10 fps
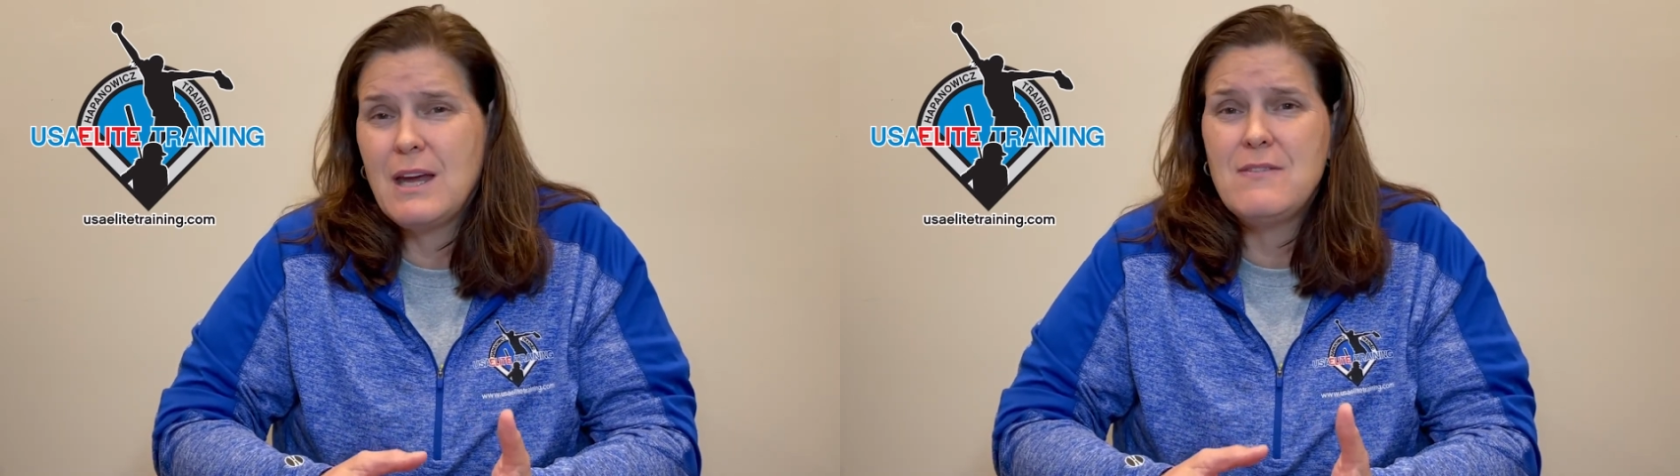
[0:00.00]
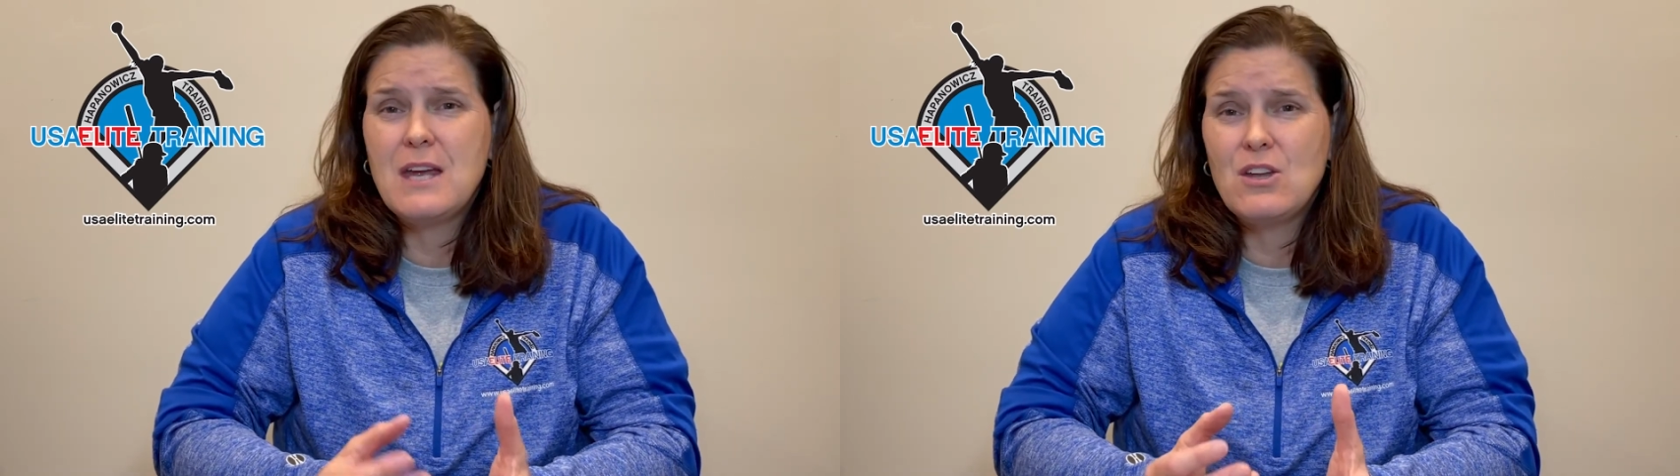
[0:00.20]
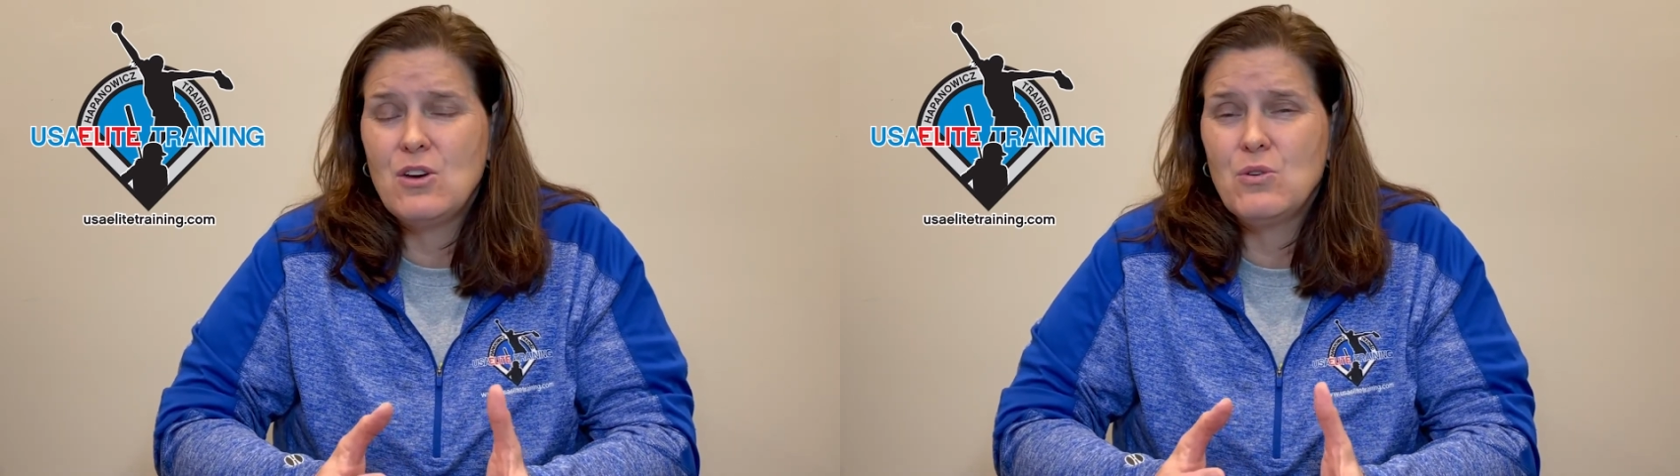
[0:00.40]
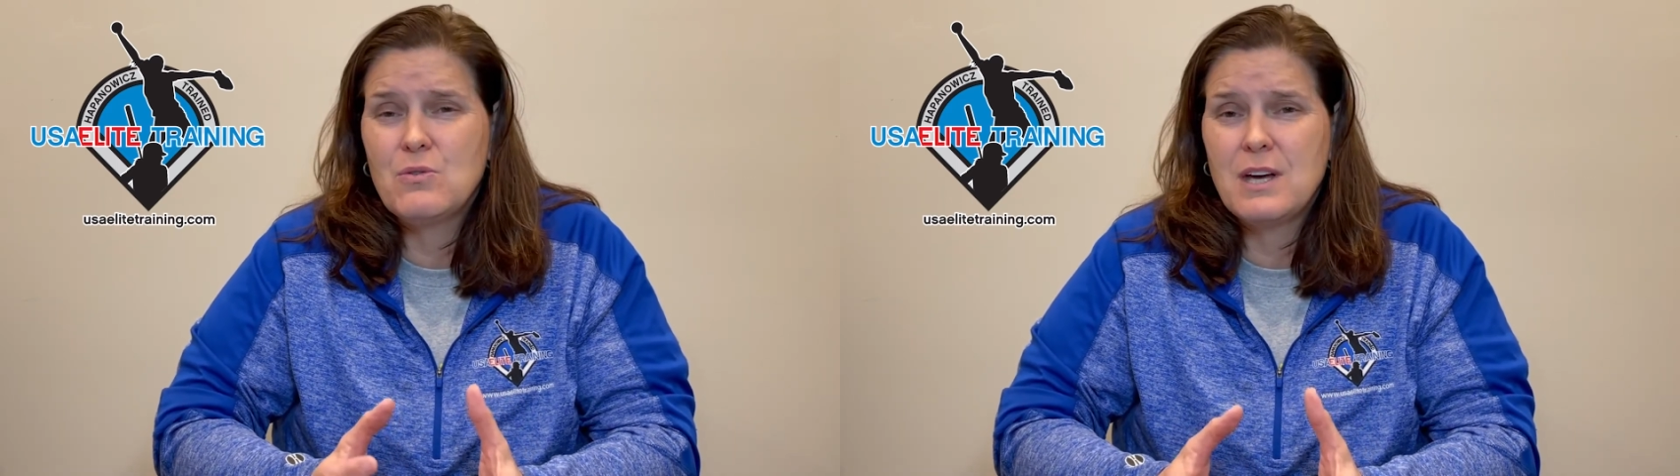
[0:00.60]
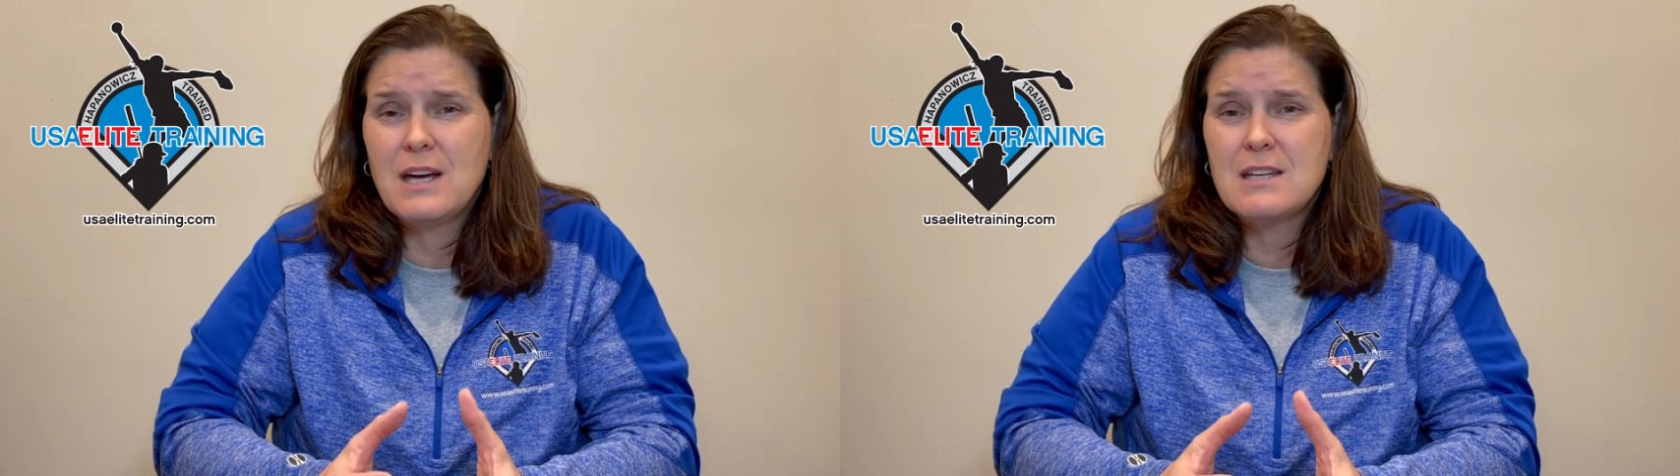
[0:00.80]
and they know
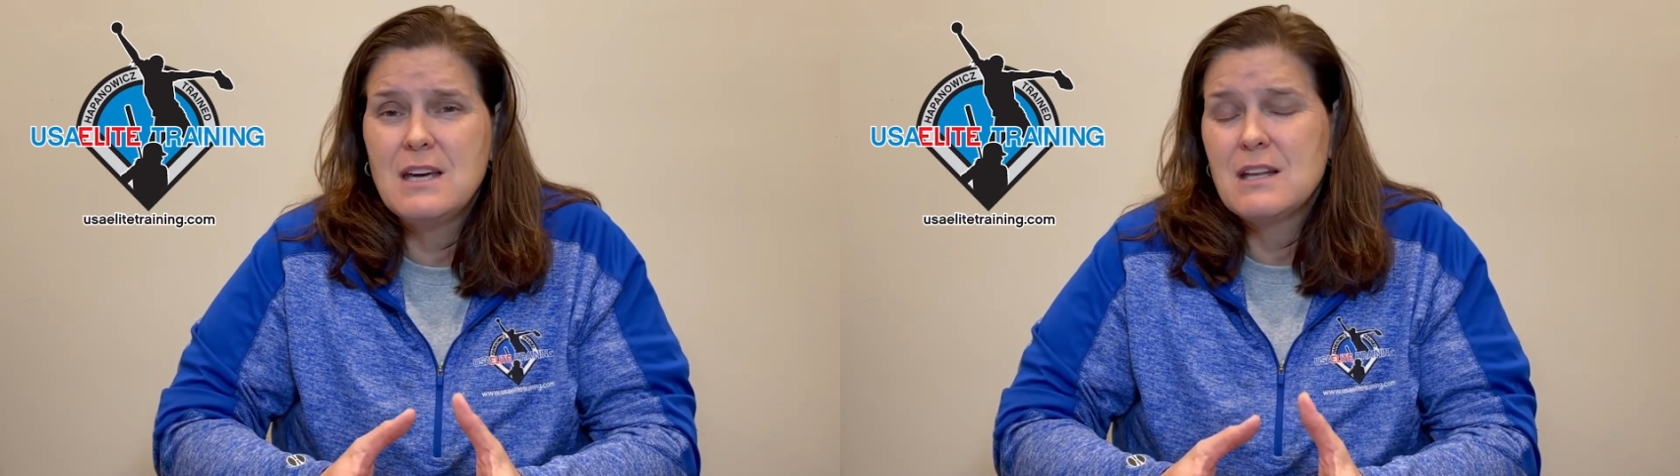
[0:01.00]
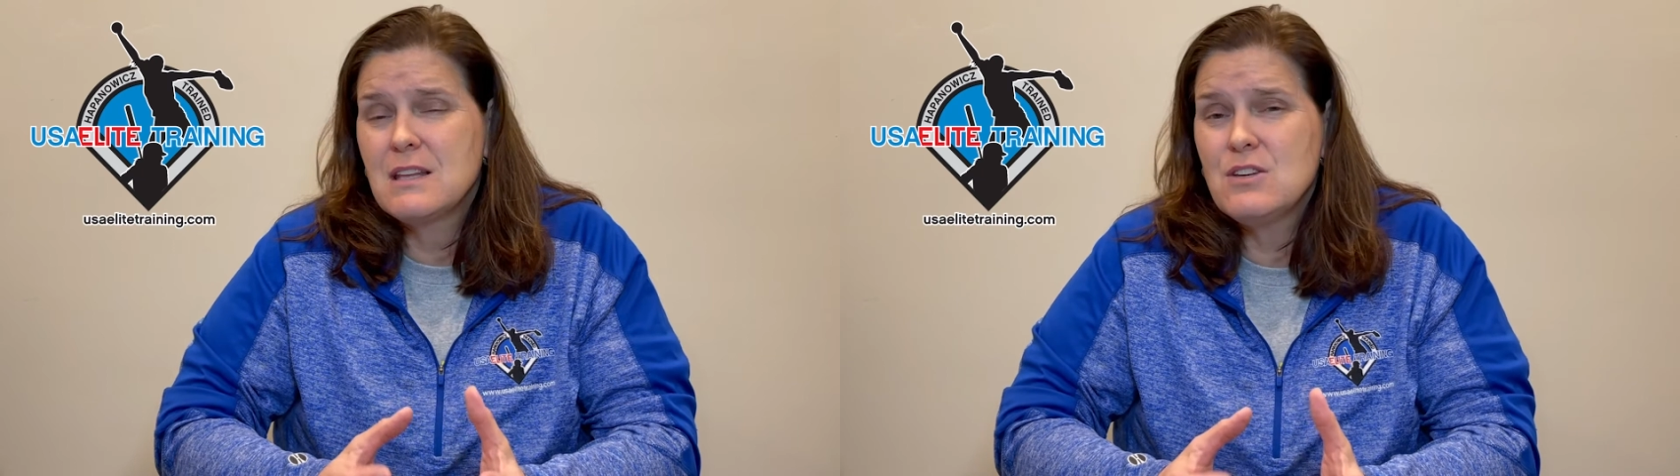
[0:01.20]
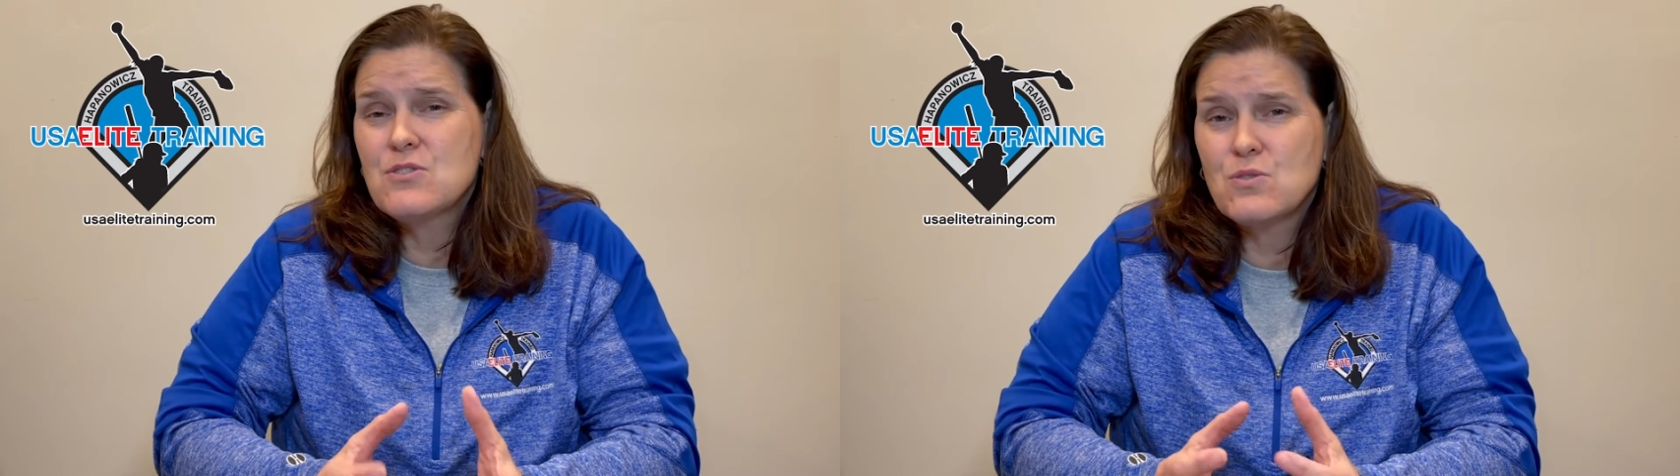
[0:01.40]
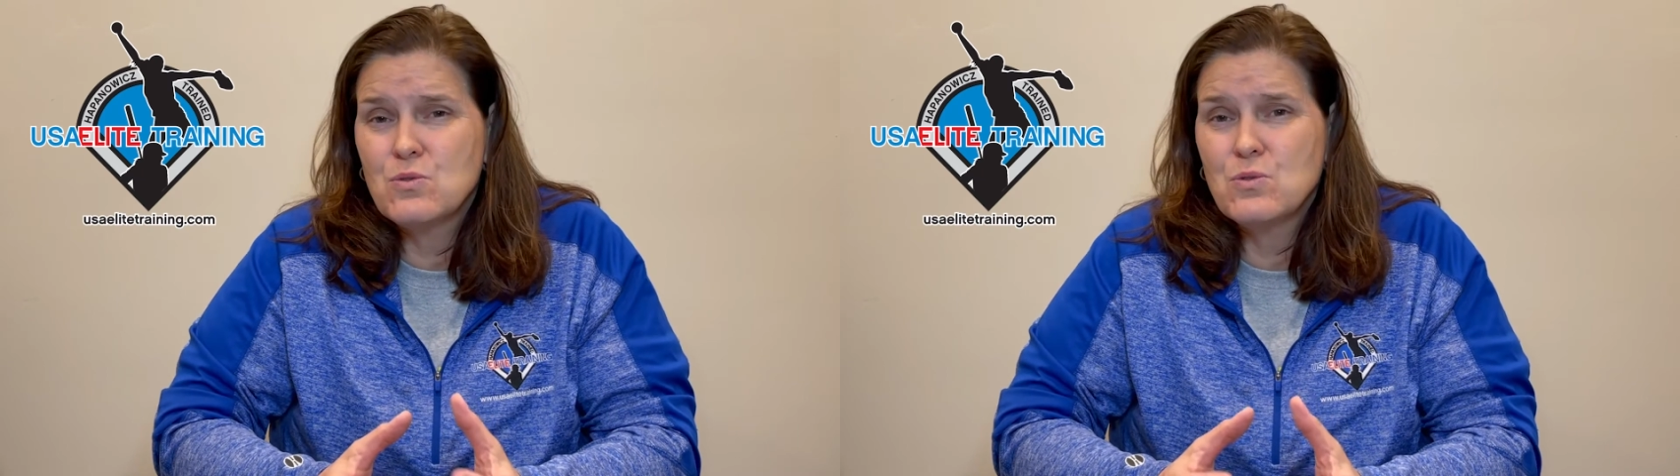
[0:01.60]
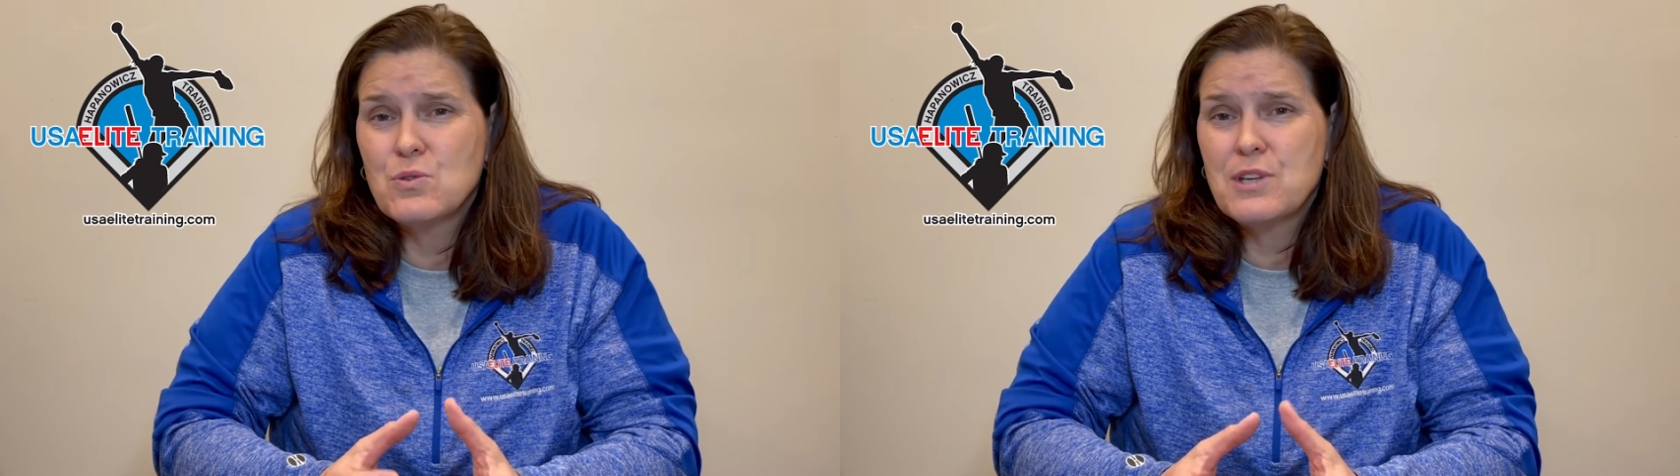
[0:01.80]
that these
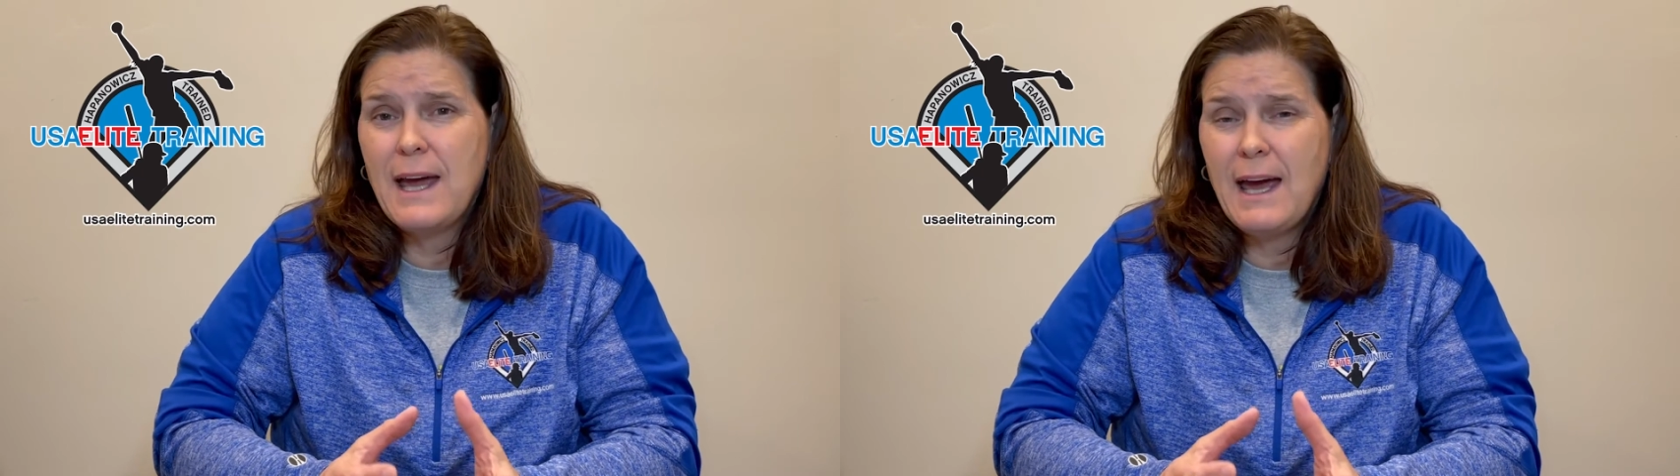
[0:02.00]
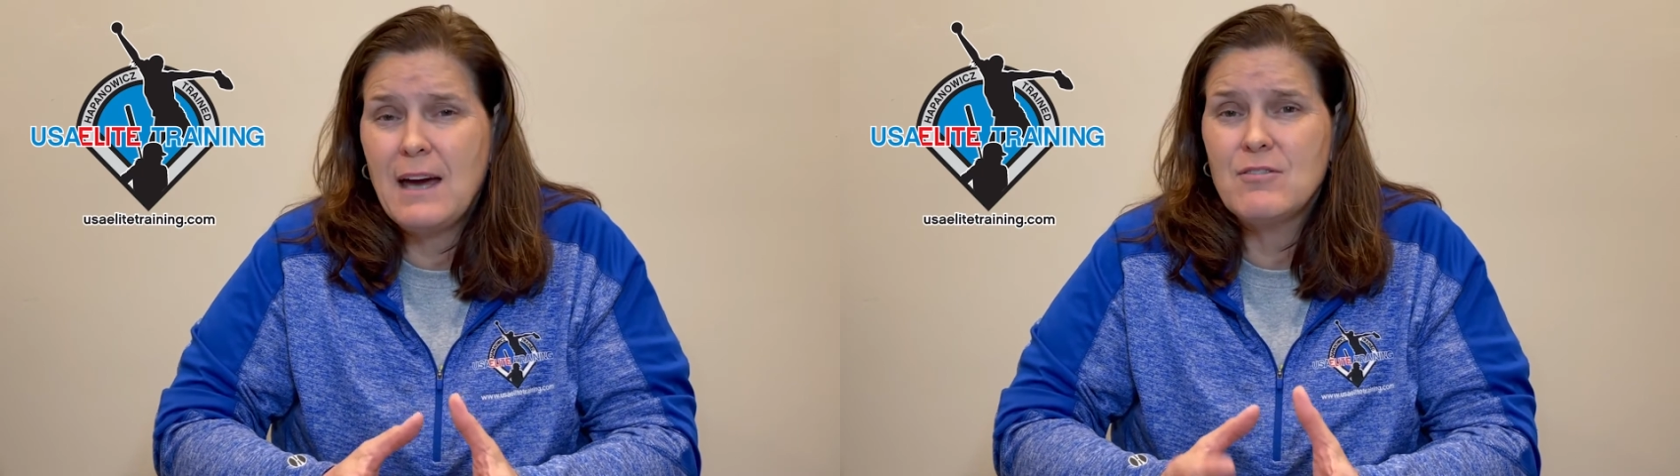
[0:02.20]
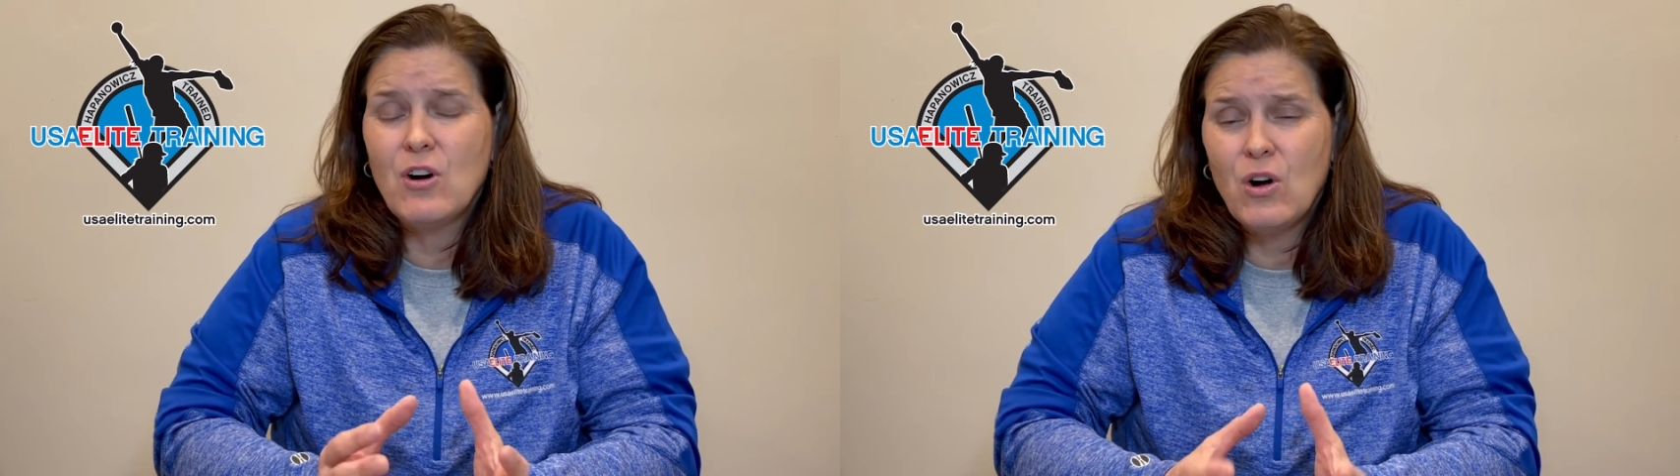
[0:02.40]
schools have